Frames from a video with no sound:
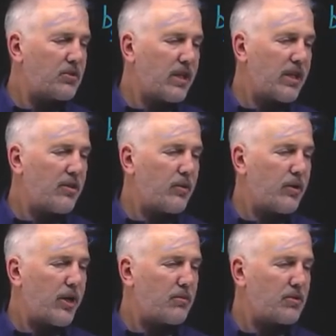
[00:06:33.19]
93
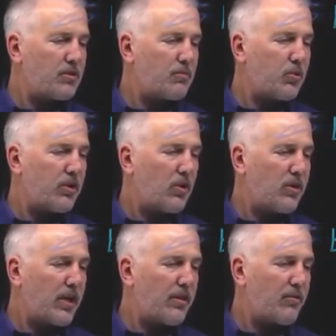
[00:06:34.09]
grams is
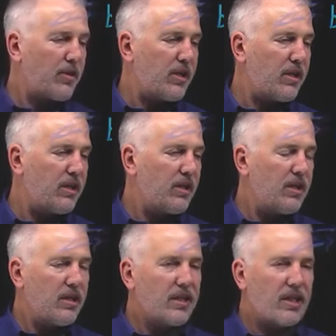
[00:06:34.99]
0.093
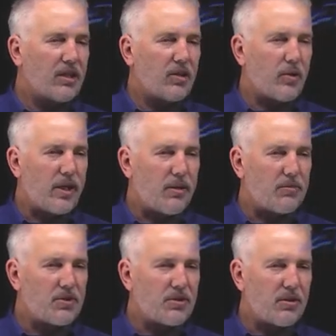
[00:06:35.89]

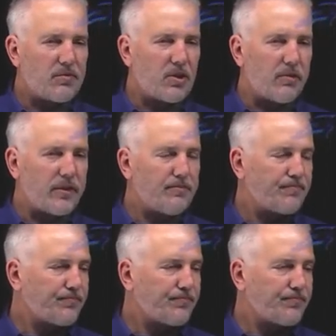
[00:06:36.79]
kilograms of solvent.